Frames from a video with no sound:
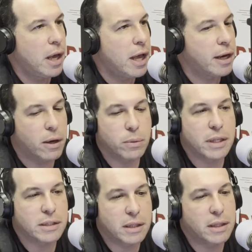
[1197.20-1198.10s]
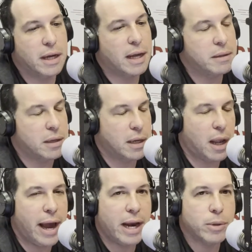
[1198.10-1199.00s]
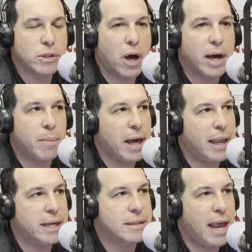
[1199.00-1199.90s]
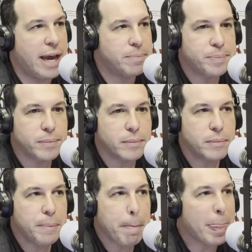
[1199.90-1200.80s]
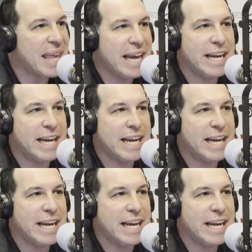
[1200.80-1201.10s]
The client I was talking about last night, he